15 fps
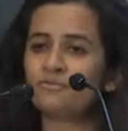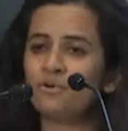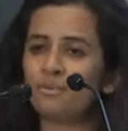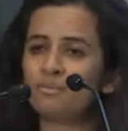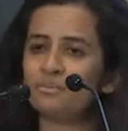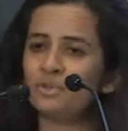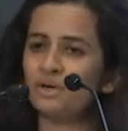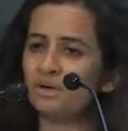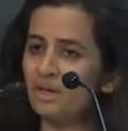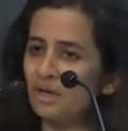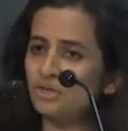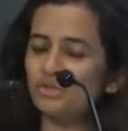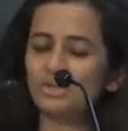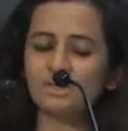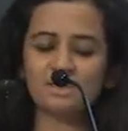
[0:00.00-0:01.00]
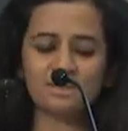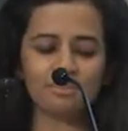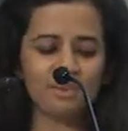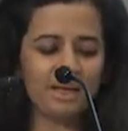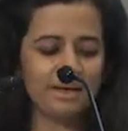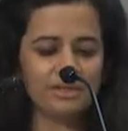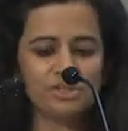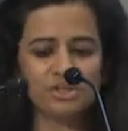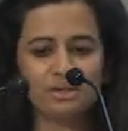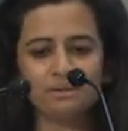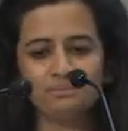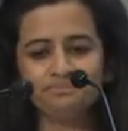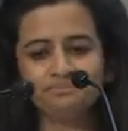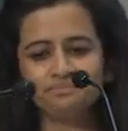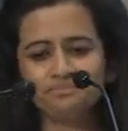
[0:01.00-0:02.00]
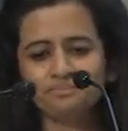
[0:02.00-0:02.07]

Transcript: from the Asian supply chain.